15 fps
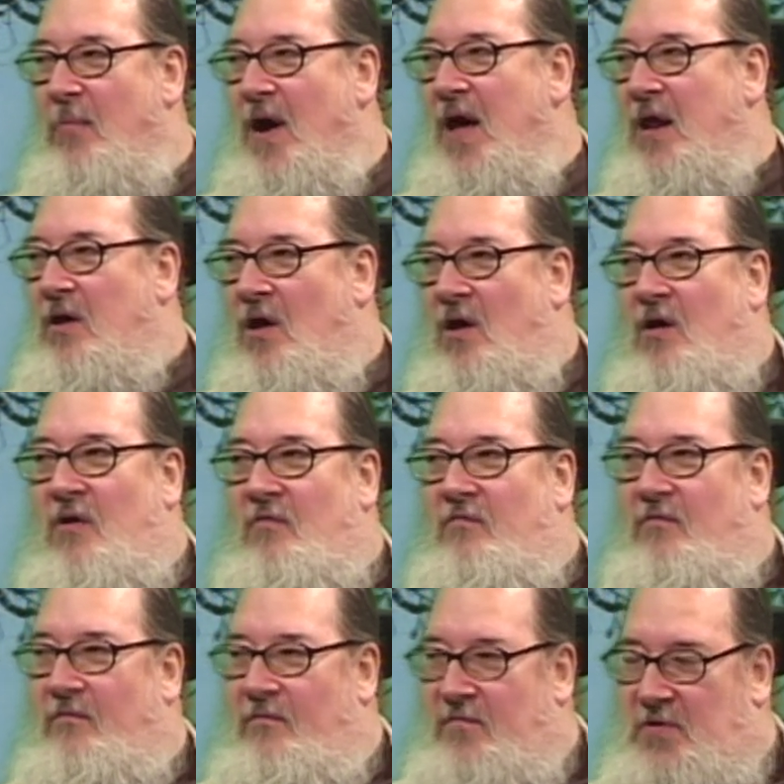but
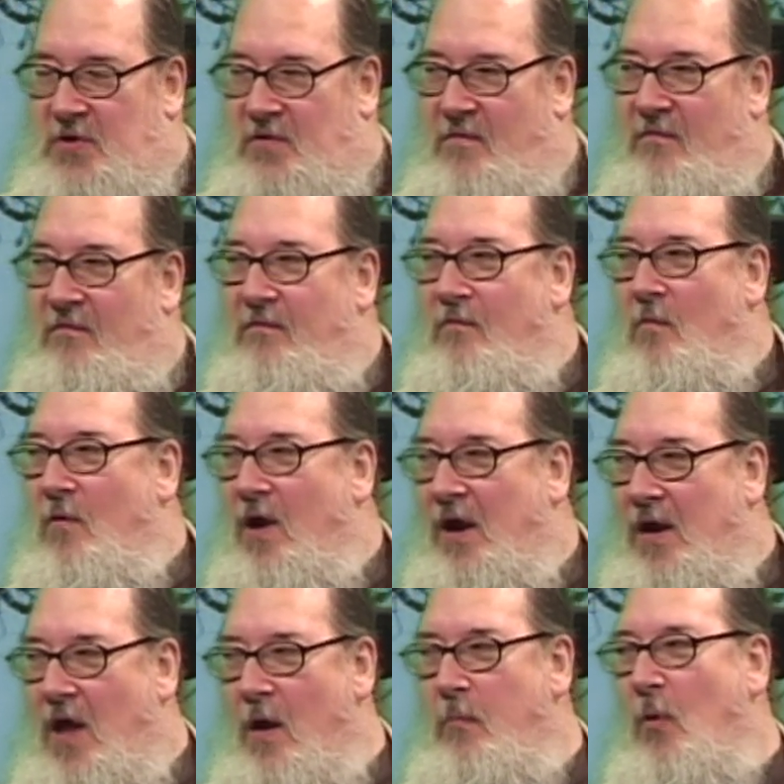for a
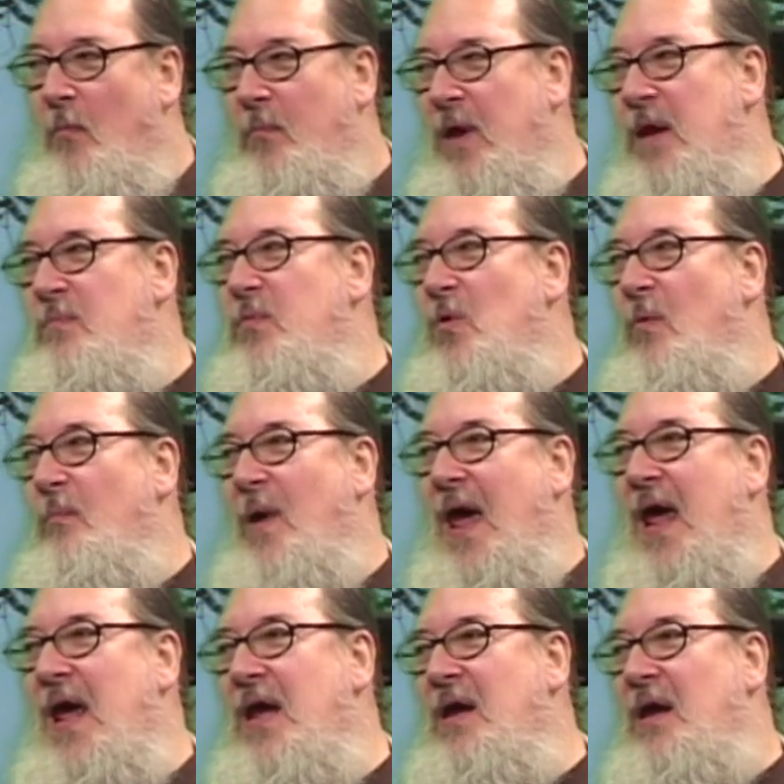couple people
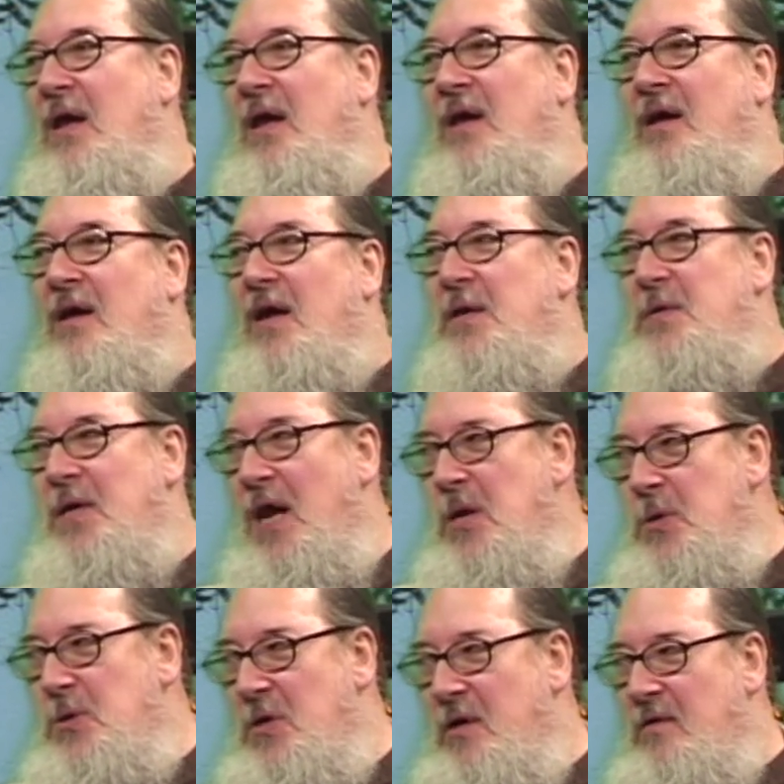paying
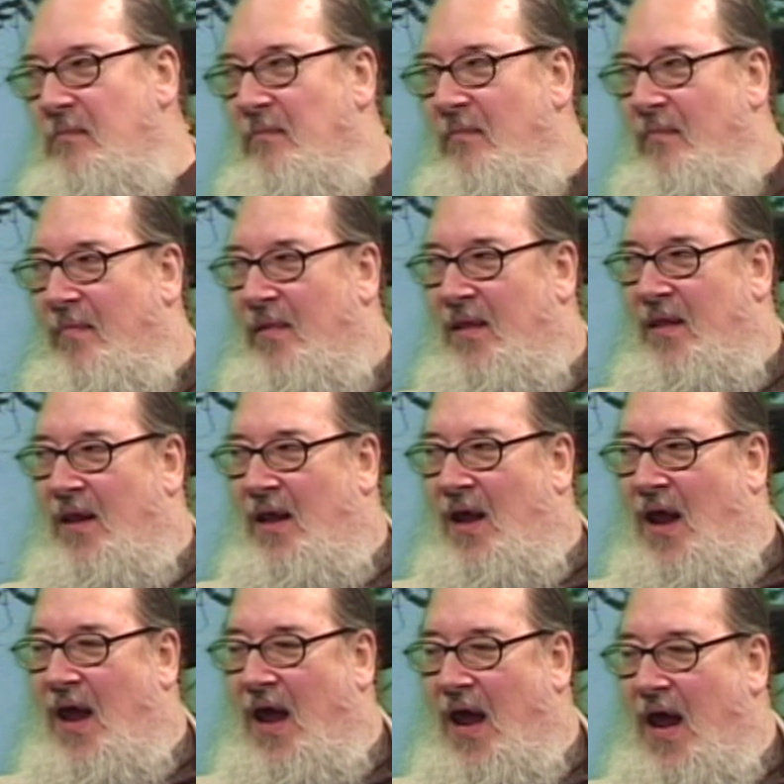attention
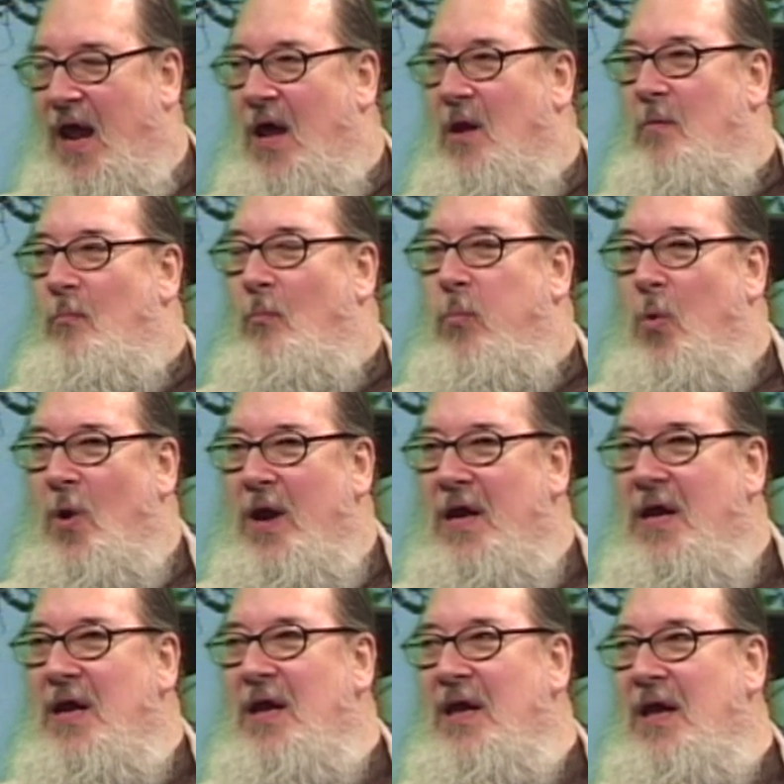and
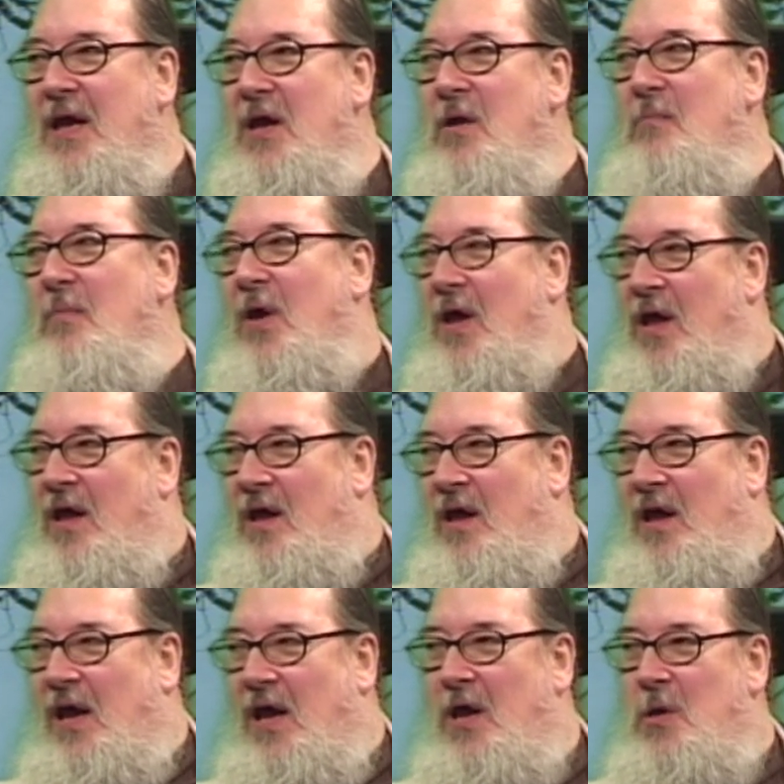bringing him
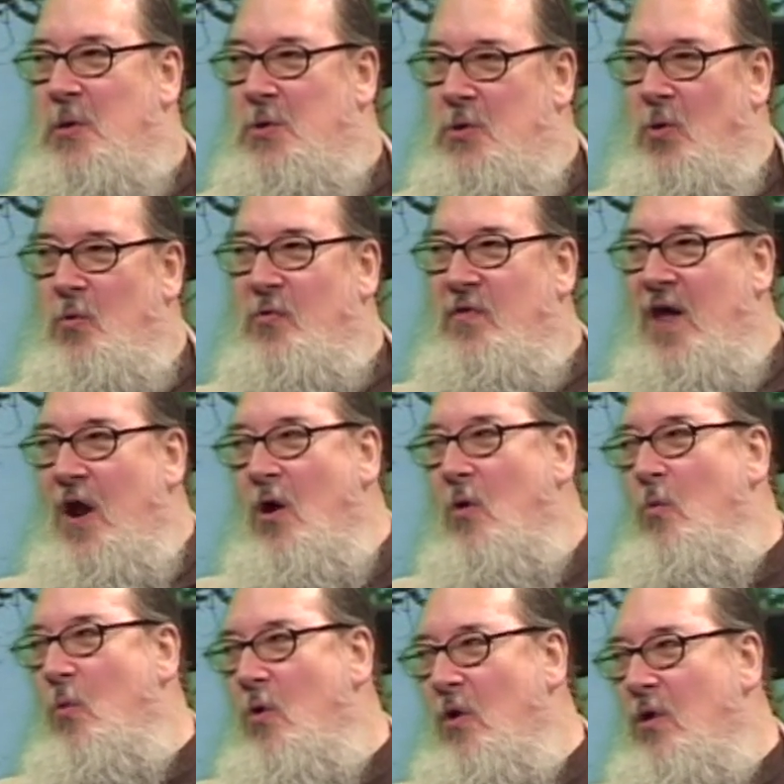into their
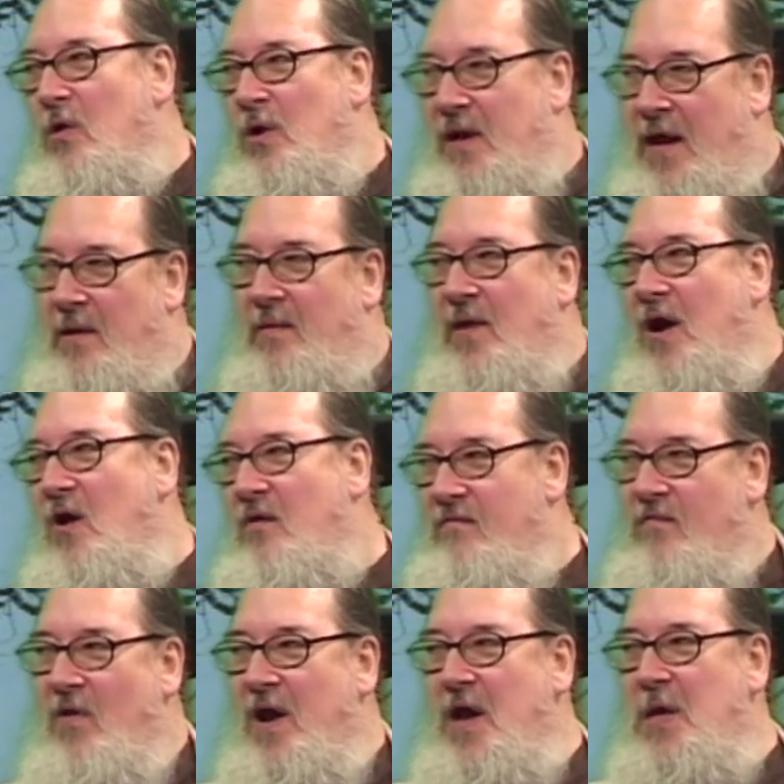world and their
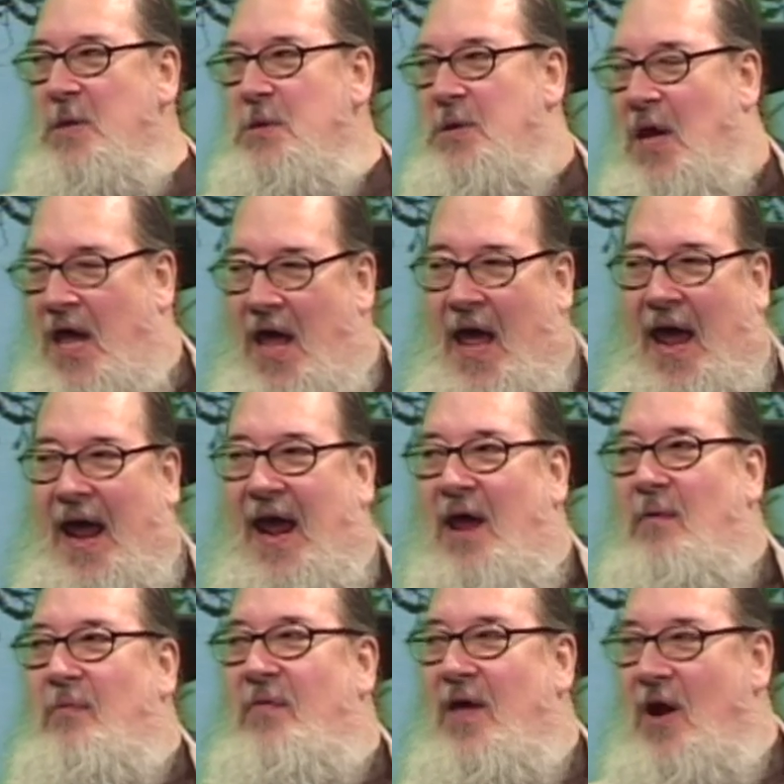friends,
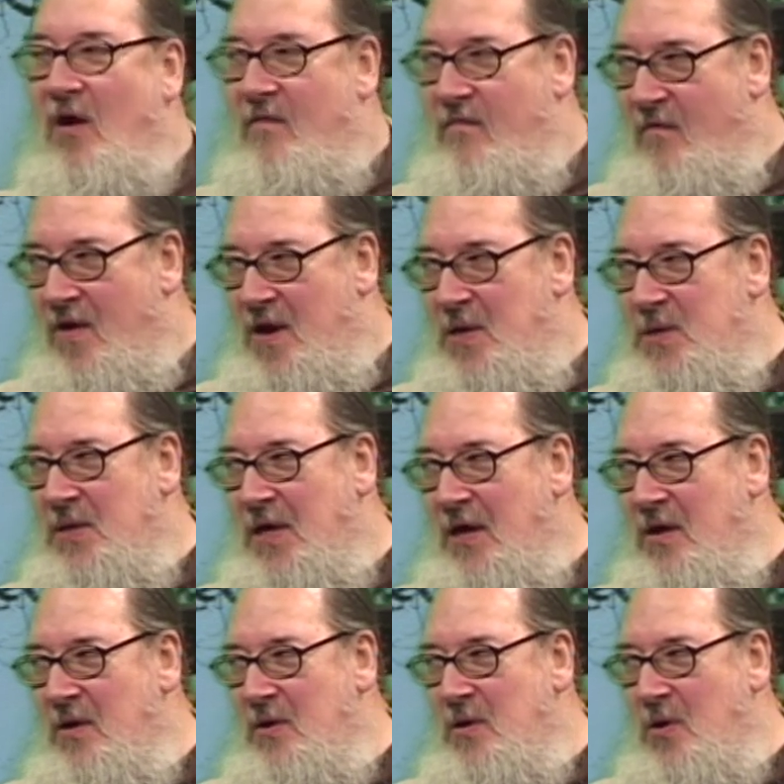and their friends
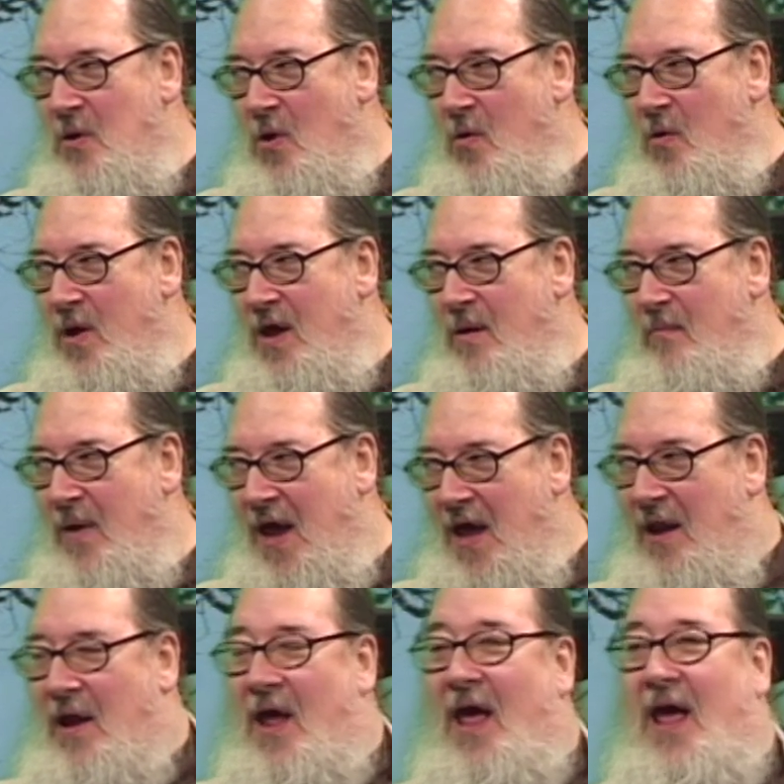getting to know him
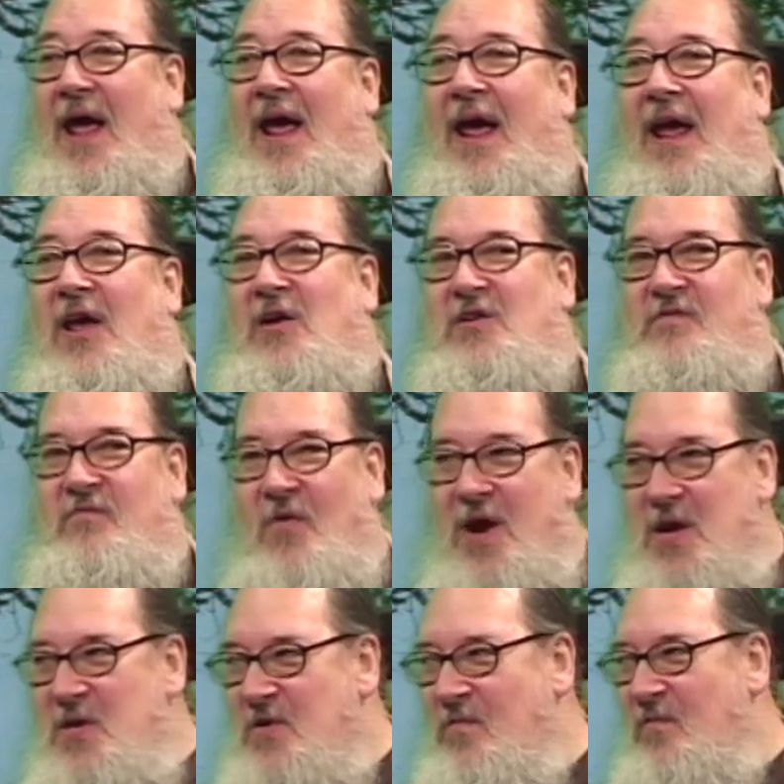and his
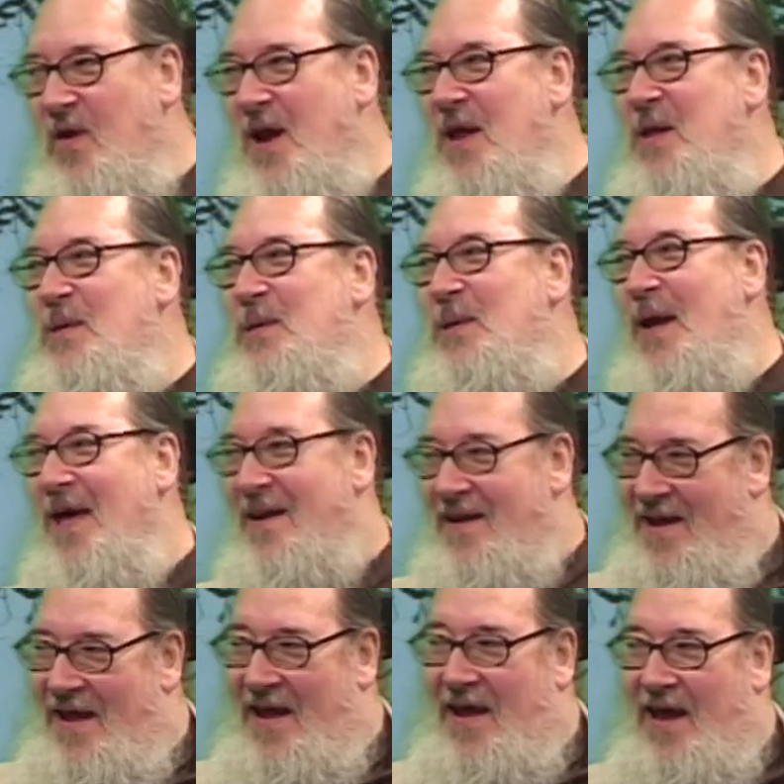friends' friends
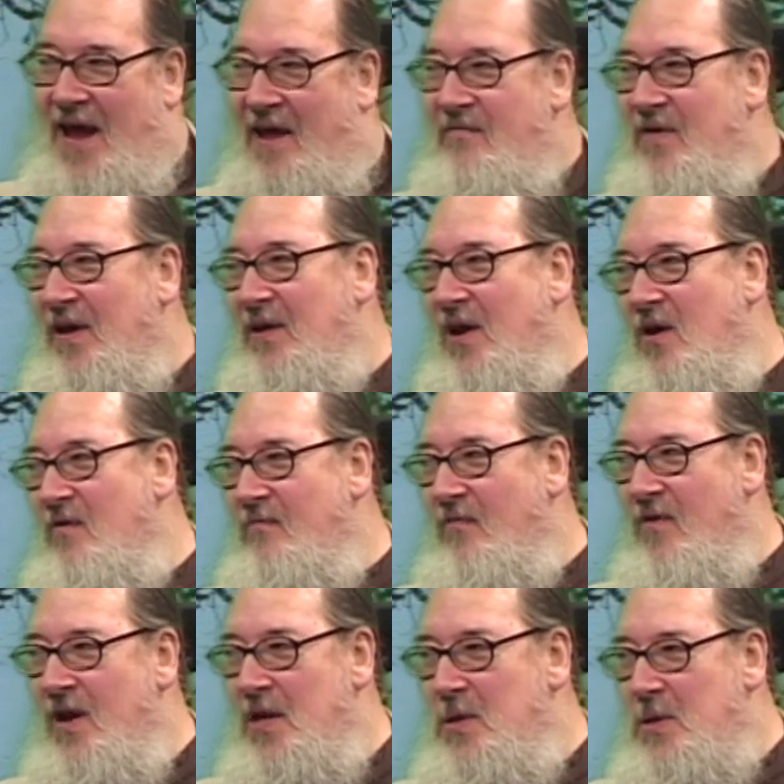getting having their
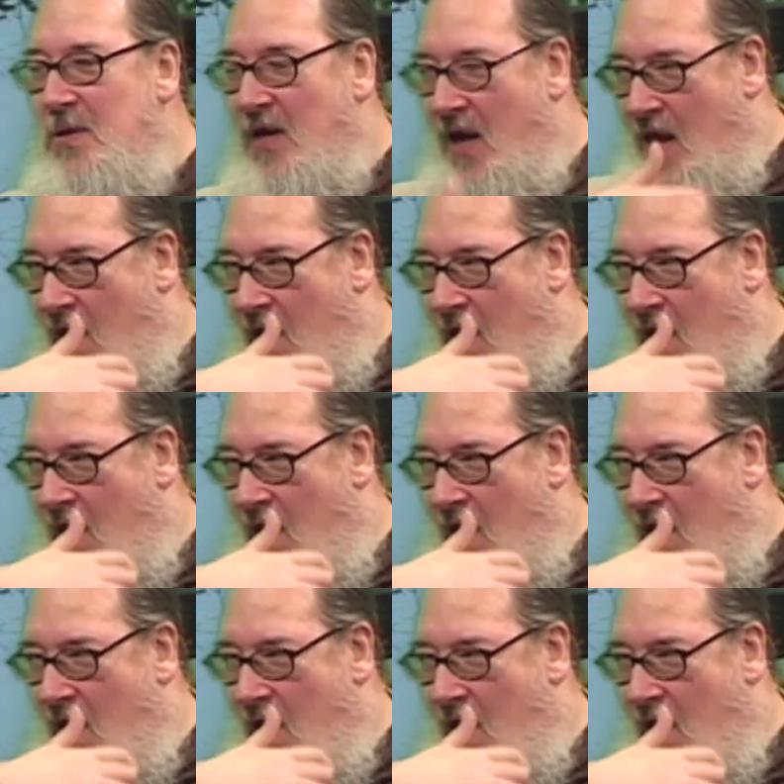friends.